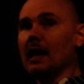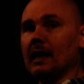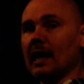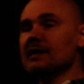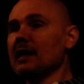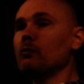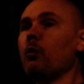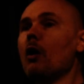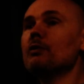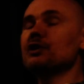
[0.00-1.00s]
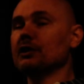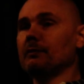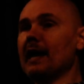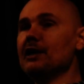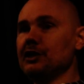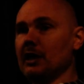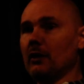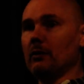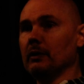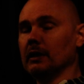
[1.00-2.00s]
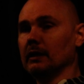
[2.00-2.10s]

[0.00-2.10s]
And I said, what was the ratio